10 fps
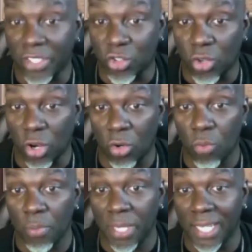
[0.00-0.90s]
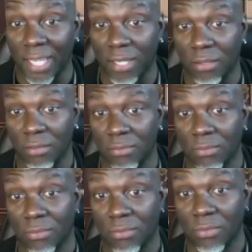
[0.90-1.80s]
struggle, meaning?
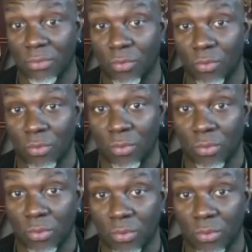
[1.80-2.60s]
When trying to date